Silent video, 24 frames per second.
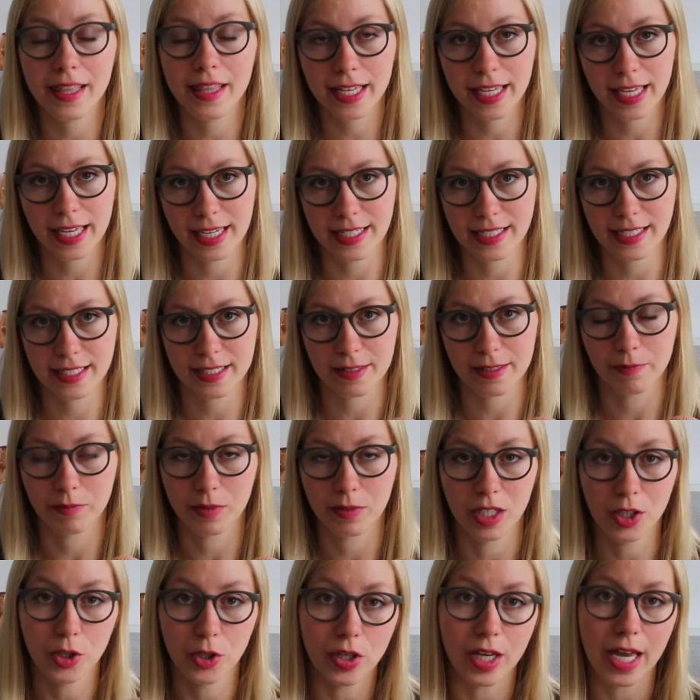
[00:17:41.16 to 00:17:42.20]
the kit,
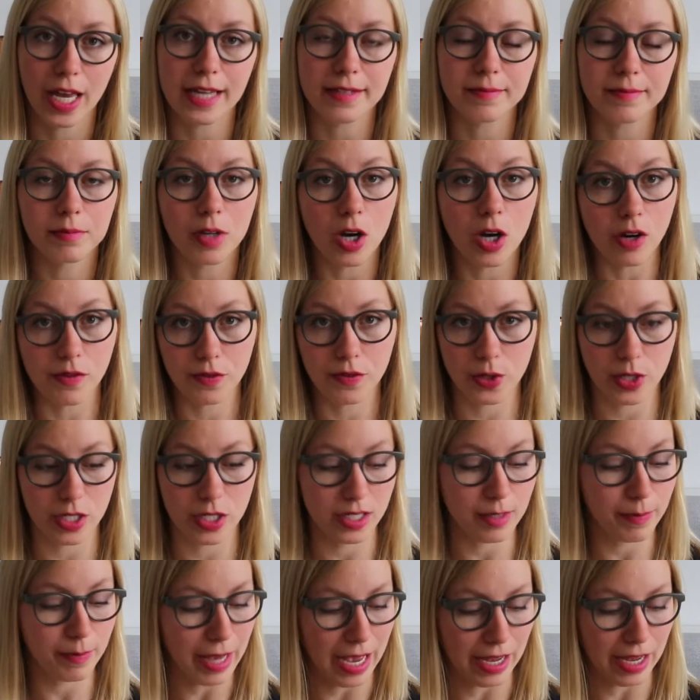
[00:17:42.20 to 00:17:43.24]
you get, of course,
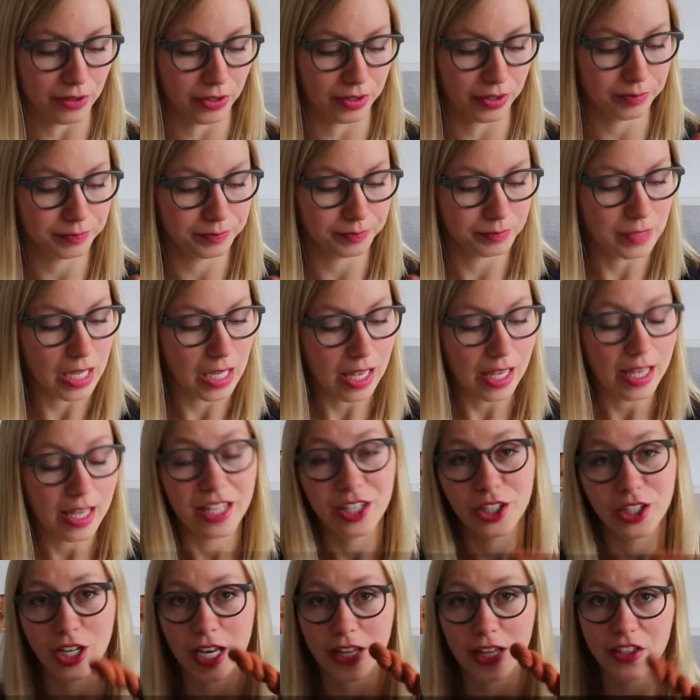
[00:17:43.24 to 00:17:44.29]
the pattern,
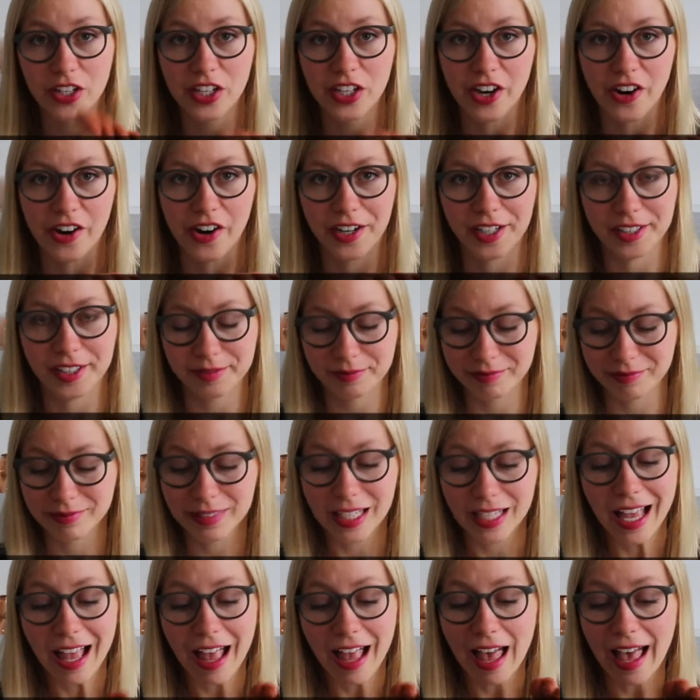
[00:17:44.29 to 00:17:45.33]
you get the yarn,
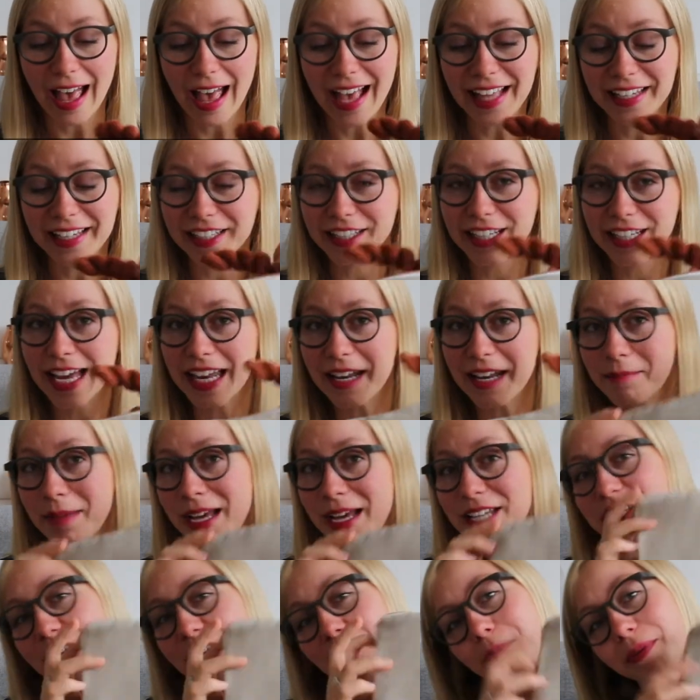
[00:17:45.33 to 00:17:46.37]
and you get a
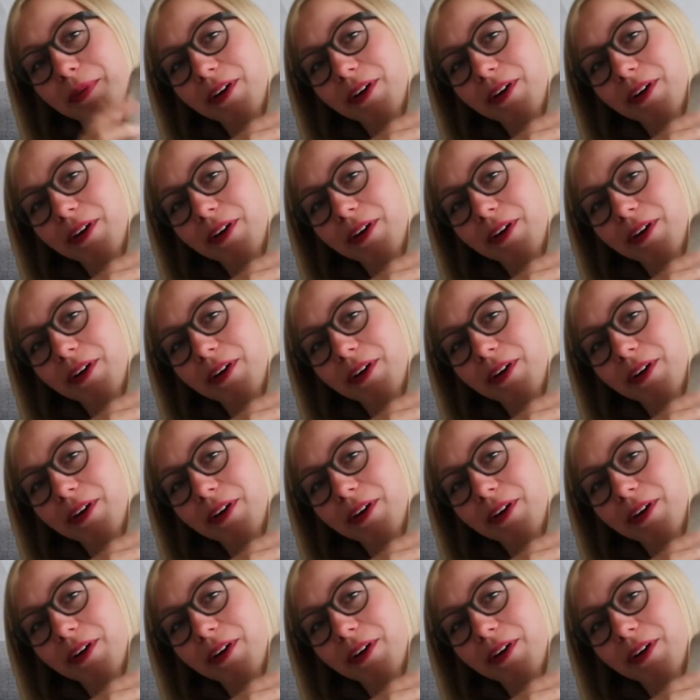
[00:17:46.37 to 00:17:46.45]
matching